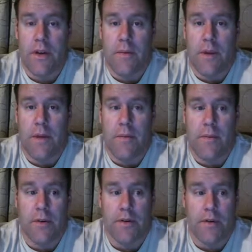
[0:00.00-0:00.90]
become a
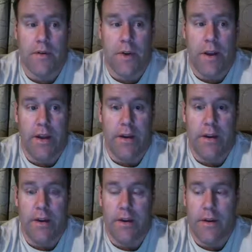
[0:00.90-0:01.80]
personal
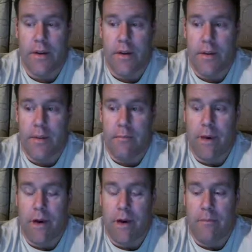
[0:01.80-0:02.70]
trainer.
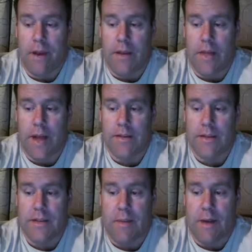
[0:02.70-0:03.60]
But my
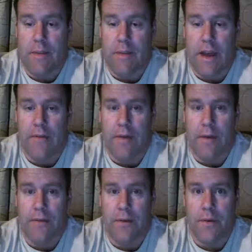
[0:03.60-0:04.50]
classes, I'm halfway
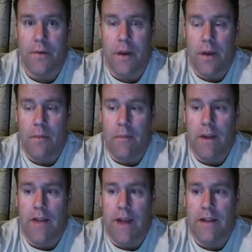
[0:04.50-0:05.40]
through. My
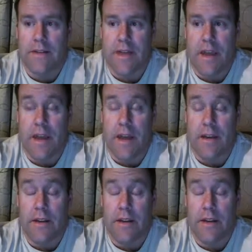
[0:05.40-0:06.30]
classes
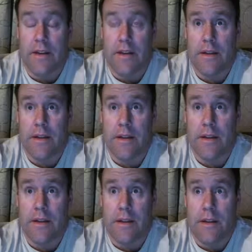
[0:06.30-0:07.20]
end,
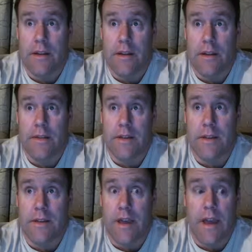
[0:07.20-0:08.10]

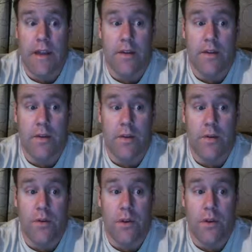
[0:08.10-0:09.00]
they end in
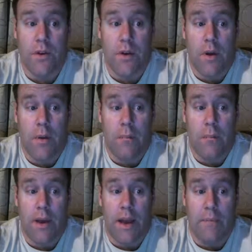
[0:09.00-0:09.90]
June.
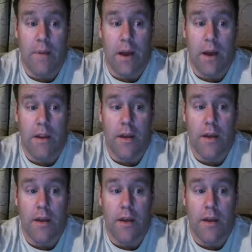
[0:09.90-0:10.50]
But I'm done